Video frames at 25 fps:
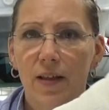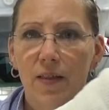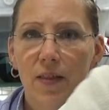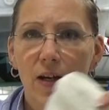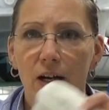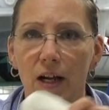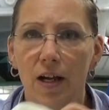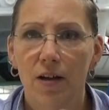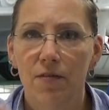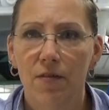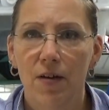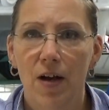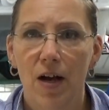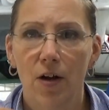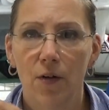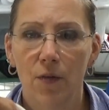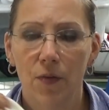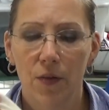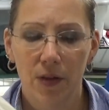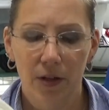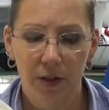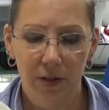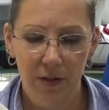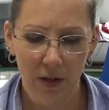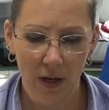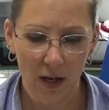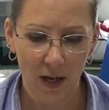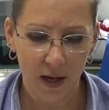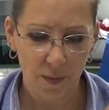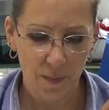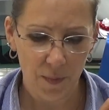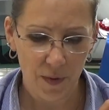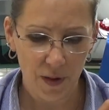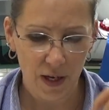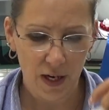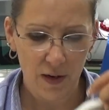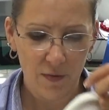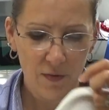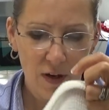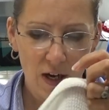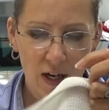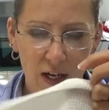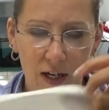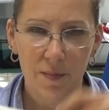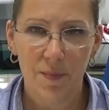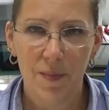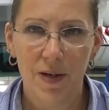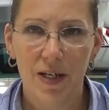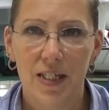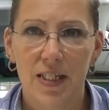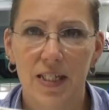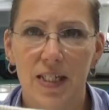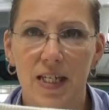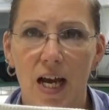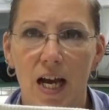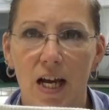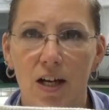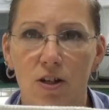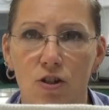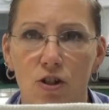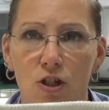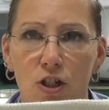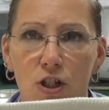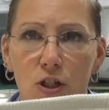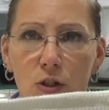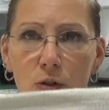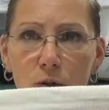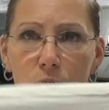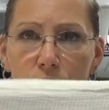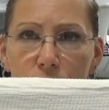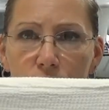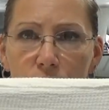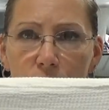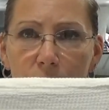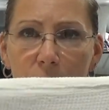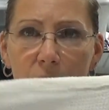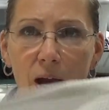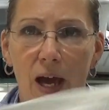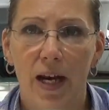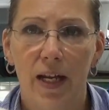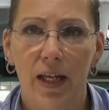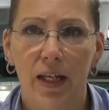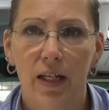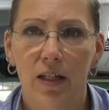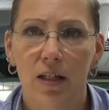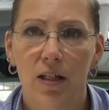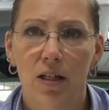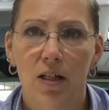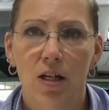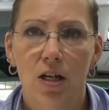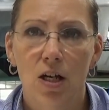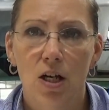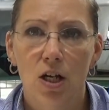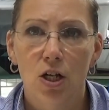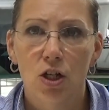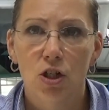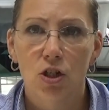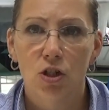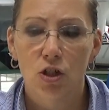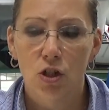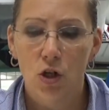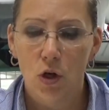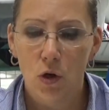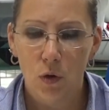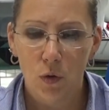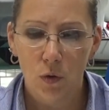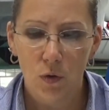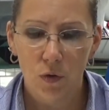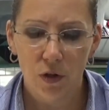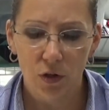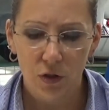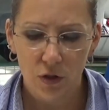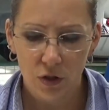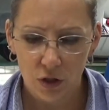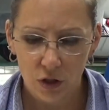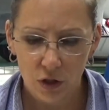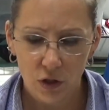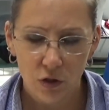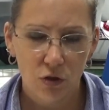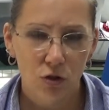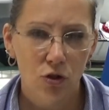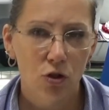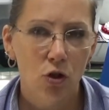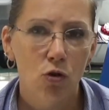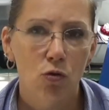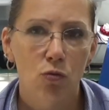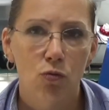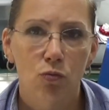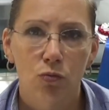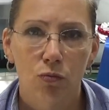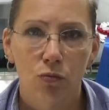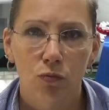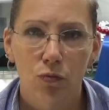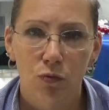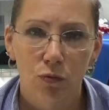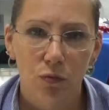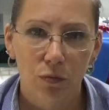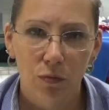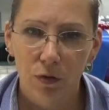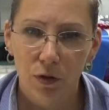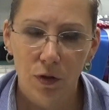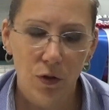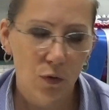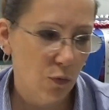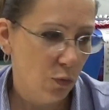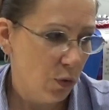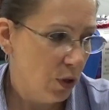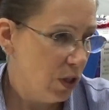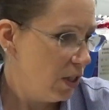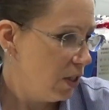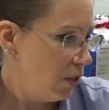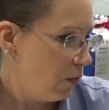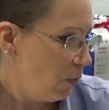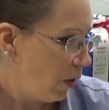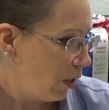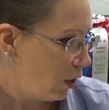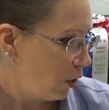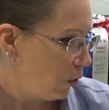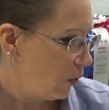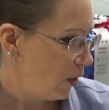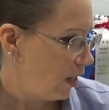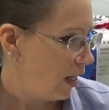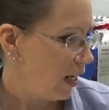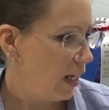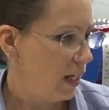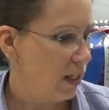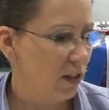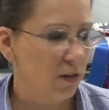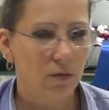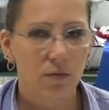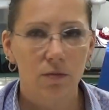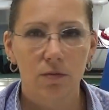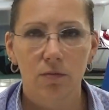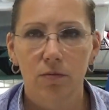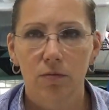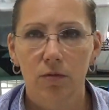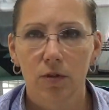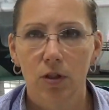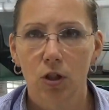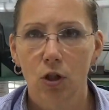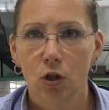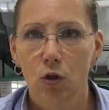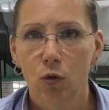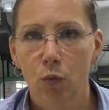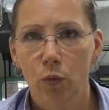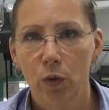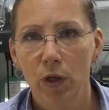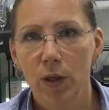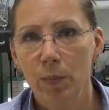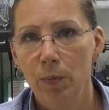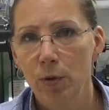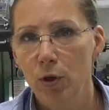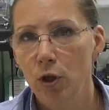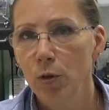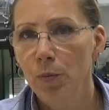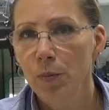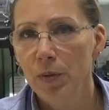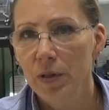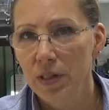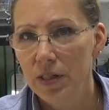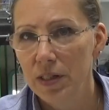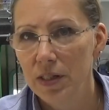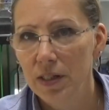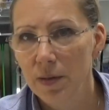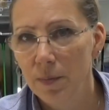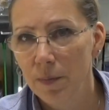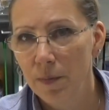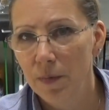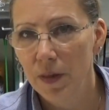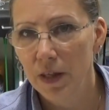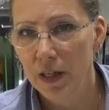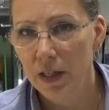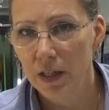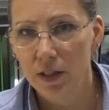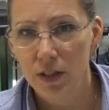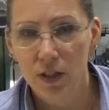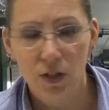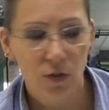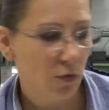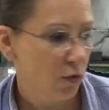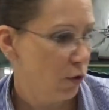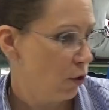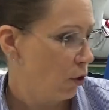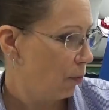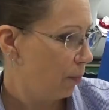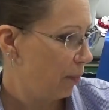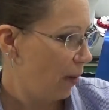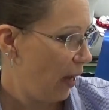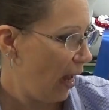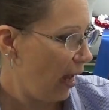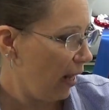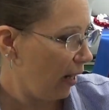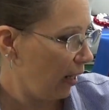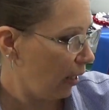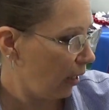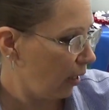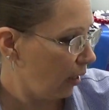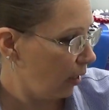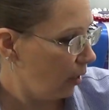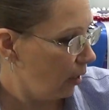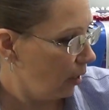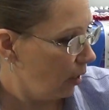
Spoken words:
that I found that I've got in my stash to use for batting. So there's no reason why you can't, repurpose some things for your batting.